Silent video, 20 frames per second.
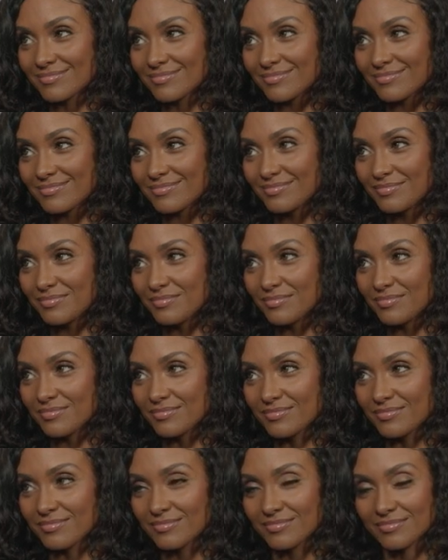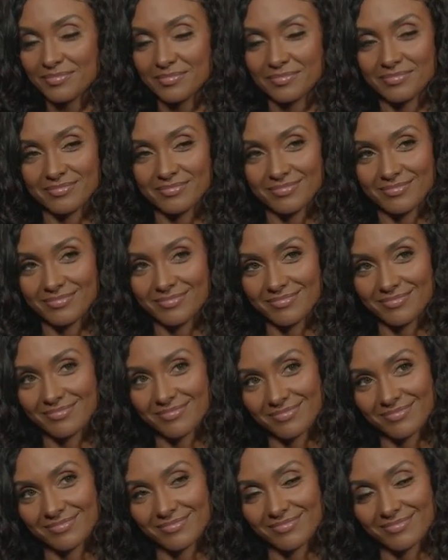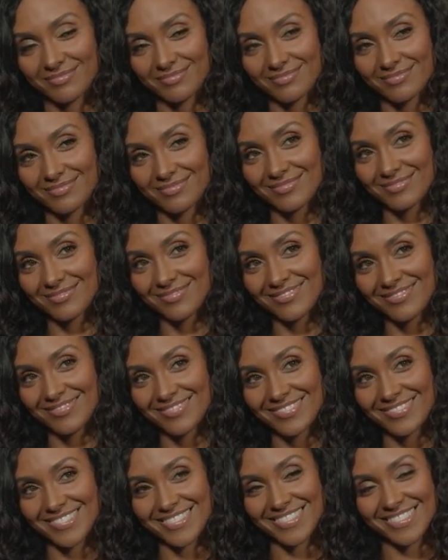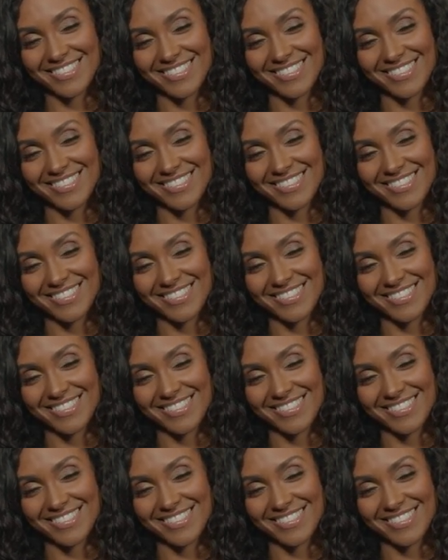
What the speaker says: No words are spoken by the person on screen.